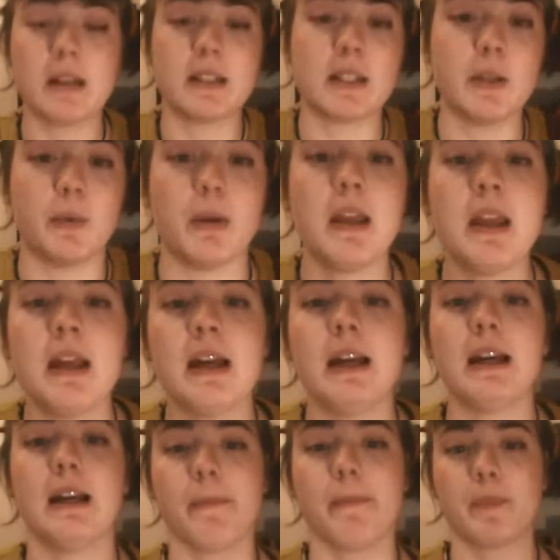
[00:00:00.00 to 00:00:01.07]
So,
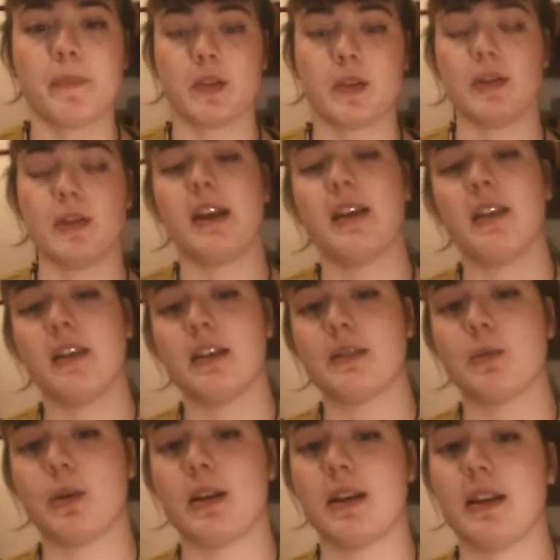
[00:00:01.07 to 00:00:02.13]
today this
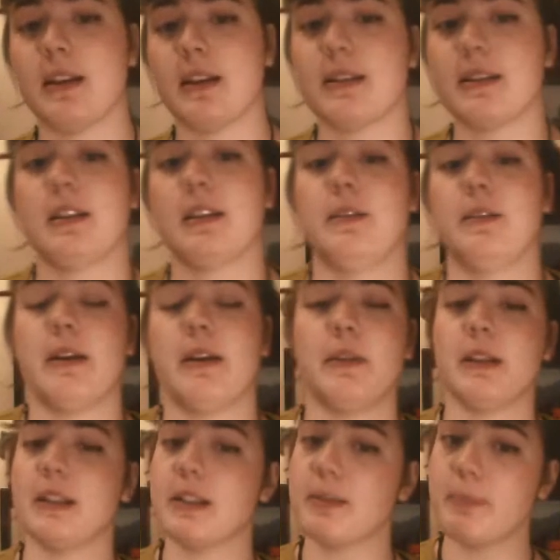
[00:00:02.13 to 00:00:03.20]
one is a
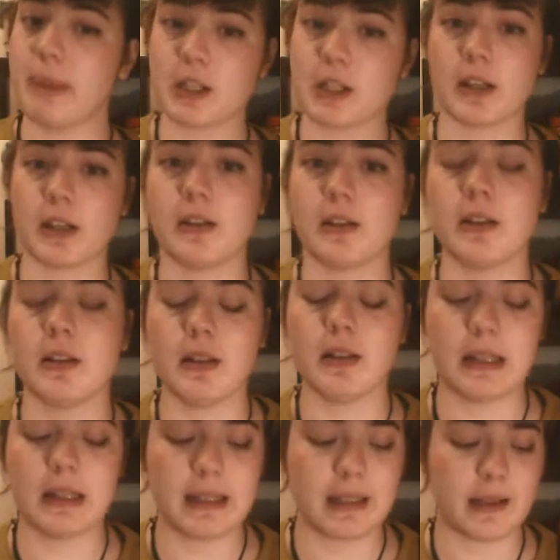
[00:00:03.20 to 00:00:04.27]
very special
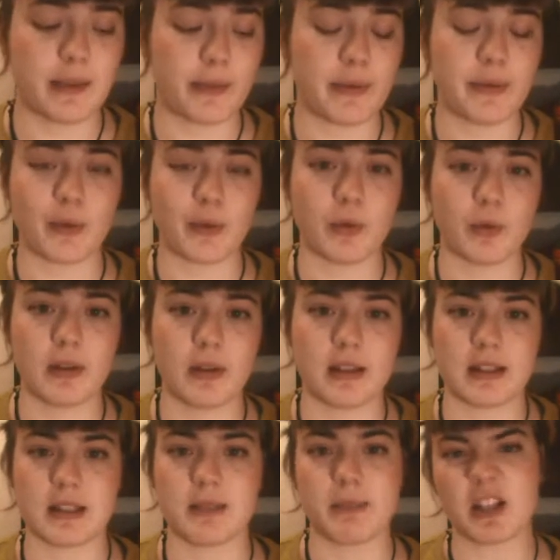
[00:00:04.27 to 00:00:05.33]
thrift haul.
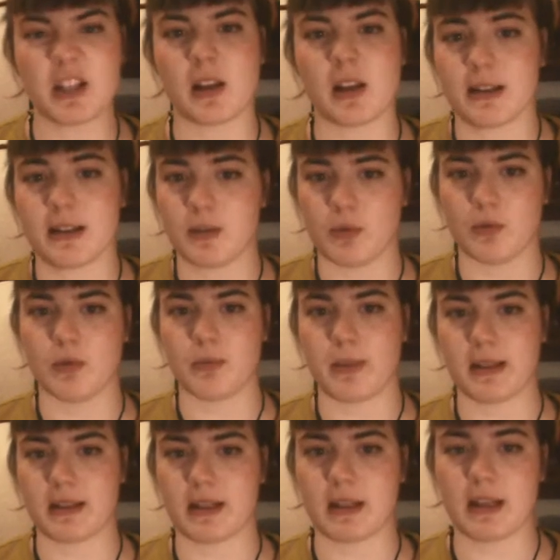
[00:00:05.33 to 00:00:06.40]
It's a specialized haul,
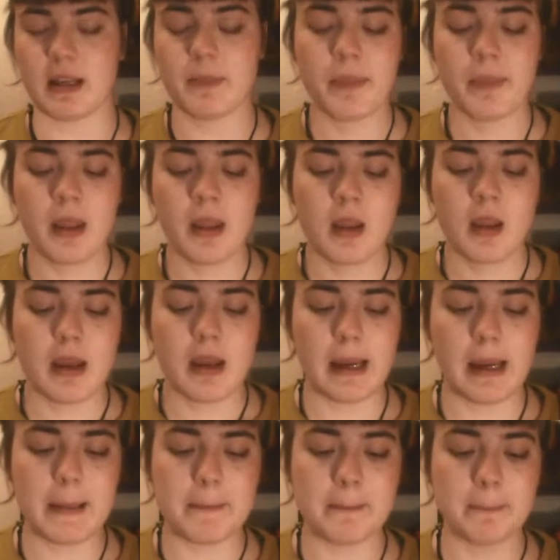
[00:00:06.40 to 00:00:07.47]
basically.
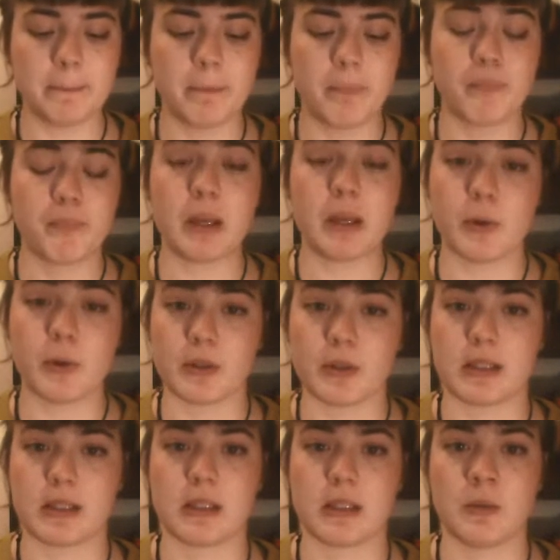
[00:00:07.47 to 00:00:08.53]

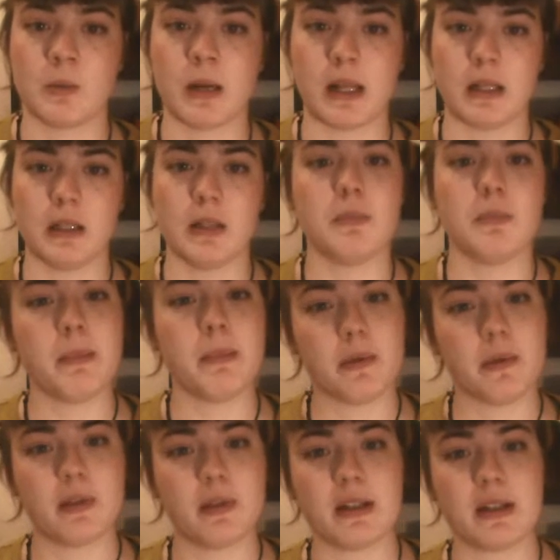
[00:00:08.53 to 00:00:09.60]
Because, well, my
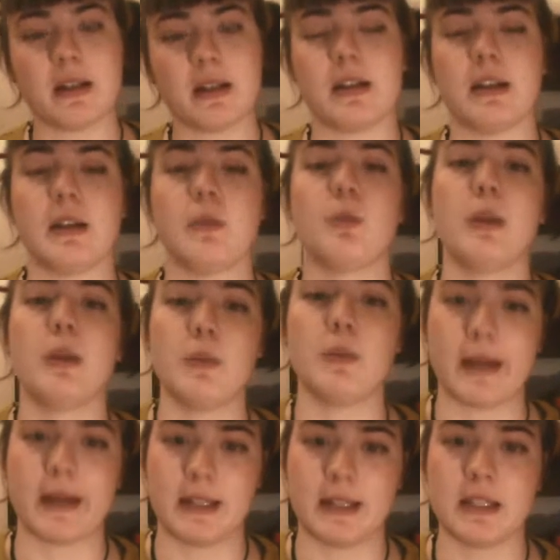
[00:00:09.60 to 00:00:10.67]
boyfriend and I, we
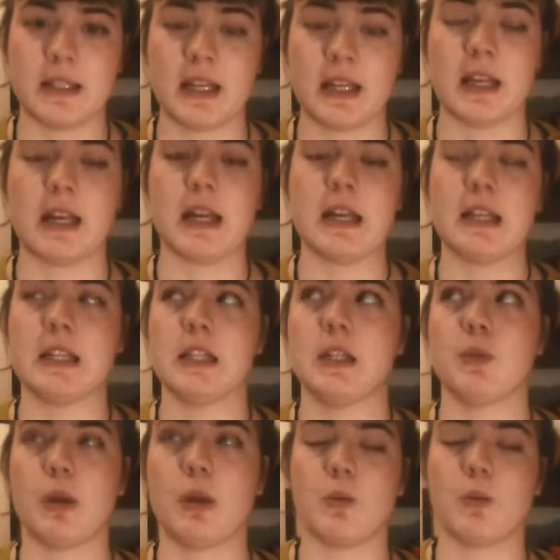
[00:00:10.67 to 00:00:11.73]
went and
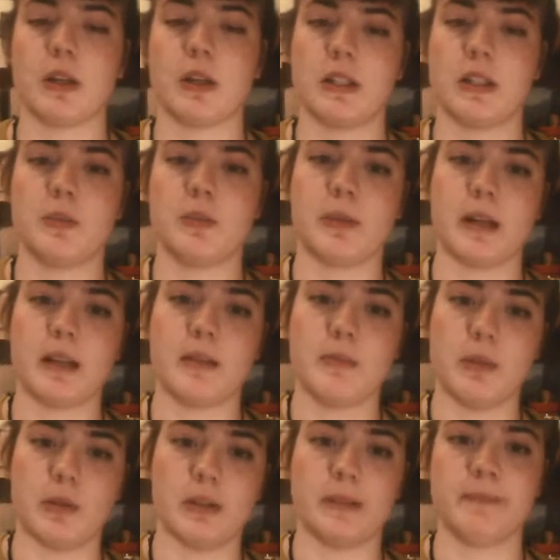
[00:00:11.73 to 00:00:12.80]
we wanted to buy a
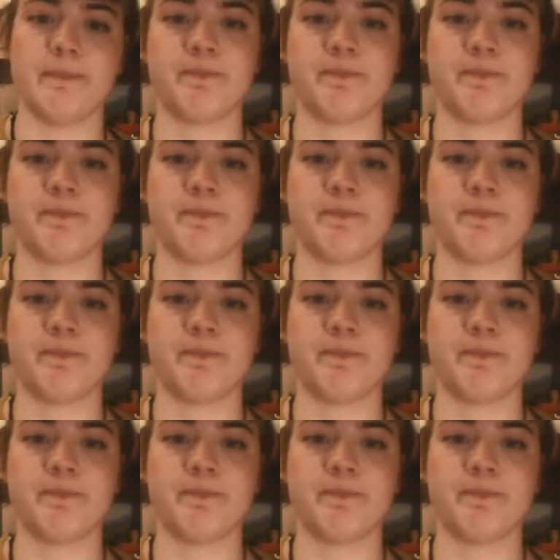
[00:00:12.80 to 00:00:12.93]
mirror.